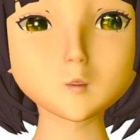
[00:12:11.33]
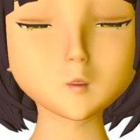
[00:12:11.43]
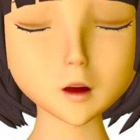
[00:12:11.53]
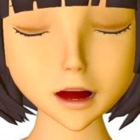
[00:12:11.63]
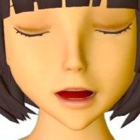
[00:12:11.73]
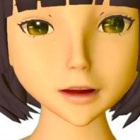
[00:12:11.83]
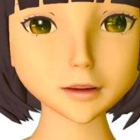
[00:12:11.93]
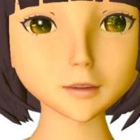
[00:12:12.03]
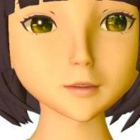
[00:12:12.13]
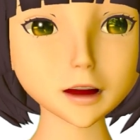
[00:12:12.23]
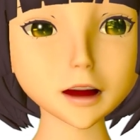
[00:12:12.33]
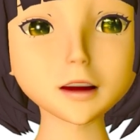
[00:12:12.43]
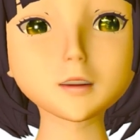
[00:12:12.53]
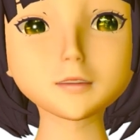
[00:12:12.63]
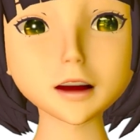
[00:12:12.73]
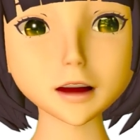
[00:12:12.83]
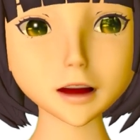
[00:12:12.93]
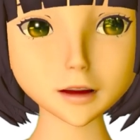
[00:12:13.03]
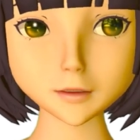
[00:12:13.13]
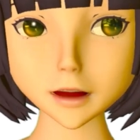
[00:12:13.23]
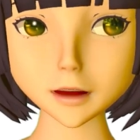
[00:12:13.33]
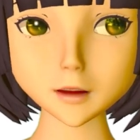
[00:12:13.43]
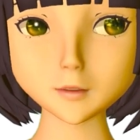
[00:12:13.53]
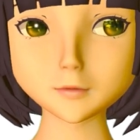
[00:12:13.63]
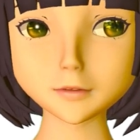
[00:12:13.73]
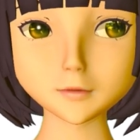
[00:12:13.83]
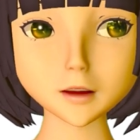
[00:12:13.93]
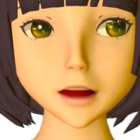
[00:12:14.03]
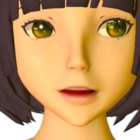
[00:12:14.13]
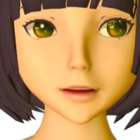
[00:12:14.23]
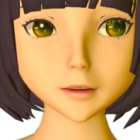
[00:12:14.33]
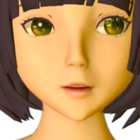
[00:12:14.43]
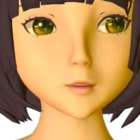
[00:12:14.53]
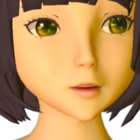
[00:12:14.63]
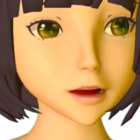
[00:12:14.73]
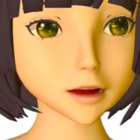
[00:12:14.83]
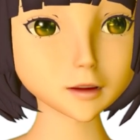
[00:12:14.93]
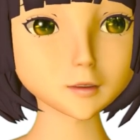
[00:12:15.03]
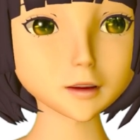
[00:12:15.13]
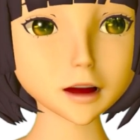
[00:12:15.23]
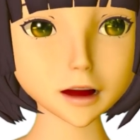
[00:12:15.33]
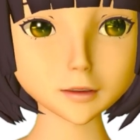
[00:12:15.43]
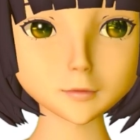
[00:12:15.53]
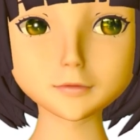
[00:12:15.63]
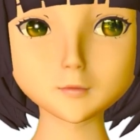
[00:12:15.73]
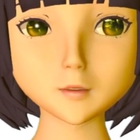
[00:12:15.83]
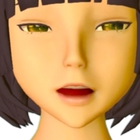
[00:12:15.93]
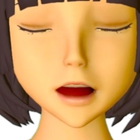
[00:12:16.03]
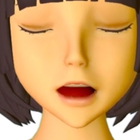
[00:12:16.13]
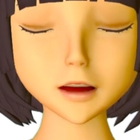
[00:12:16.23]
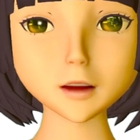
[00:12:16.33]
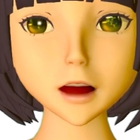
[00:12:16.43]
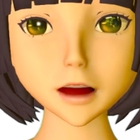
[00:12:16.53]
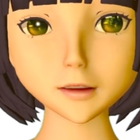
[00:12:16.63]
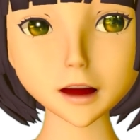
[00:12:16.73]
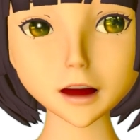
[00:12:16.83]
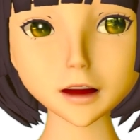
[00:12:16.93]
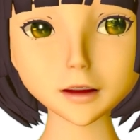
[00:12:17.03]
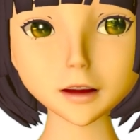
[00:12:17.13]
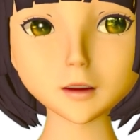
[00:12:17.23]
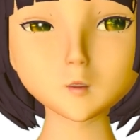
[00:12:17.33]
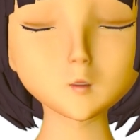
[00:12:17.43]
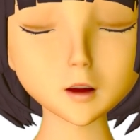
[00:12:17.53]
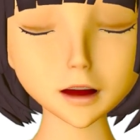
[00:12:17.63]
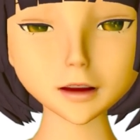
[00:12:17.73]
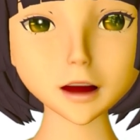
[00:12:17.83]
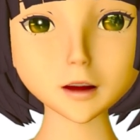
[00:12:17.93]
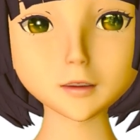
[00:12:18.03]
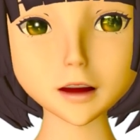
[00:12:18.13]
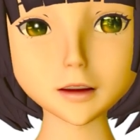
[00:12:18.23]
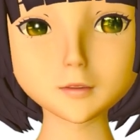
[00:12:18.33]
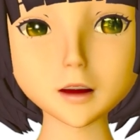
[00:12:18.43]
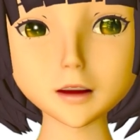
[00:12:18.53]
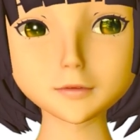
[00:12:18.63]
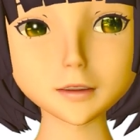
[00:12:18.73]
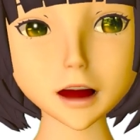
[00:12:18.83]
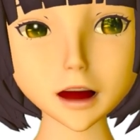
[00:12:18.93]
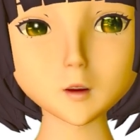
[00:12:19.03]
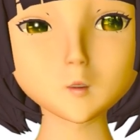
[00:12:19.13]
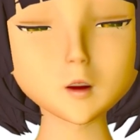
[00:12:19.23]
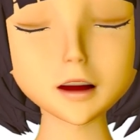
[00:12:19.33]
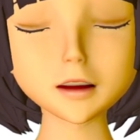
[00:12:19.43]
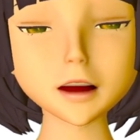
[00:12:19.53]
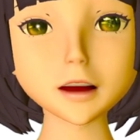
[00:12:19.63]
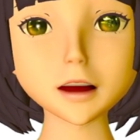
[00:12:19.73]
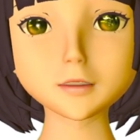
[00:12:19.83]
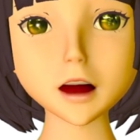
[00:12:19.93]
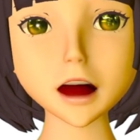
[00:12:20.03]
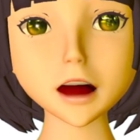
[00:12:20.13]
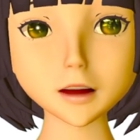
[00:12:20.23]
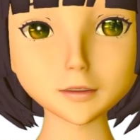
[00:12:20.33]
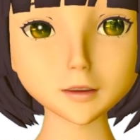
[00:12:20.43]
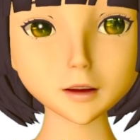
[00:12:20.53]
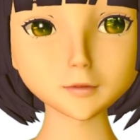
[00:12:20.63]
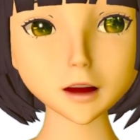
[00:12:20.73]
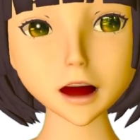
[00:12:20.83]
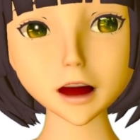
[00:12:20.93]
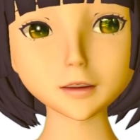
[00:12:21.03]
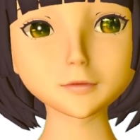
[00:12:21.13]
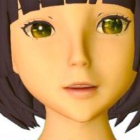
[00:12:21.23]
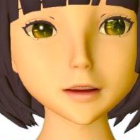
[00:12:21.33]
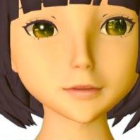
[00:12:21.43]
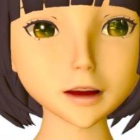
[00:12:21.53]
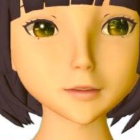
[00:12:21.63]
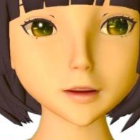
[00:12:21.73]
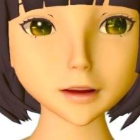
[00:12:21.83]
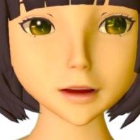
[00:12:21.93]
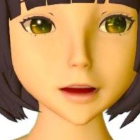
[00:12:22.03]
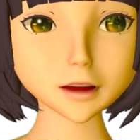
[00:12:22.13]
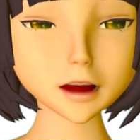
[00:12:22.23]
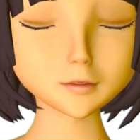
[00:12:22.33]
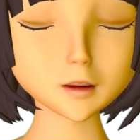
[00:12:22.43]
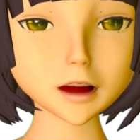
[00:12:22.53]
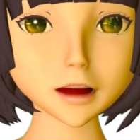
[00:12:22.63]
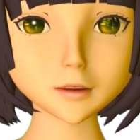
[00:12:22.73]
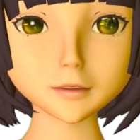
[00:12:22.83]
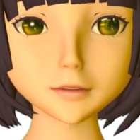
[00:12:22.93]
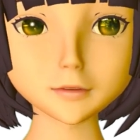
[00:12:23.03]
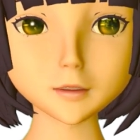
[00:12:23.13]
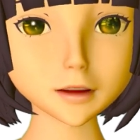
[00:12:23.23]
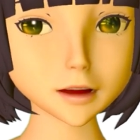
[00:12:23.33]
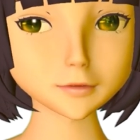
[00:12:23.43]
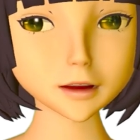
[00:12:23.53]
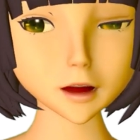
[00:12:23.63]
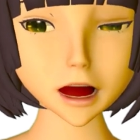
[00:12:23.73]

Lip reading: Why can't we? Because as we know from the lesson on word order, in Japanese, words only modify words that come after them. They can't modify words that come before them.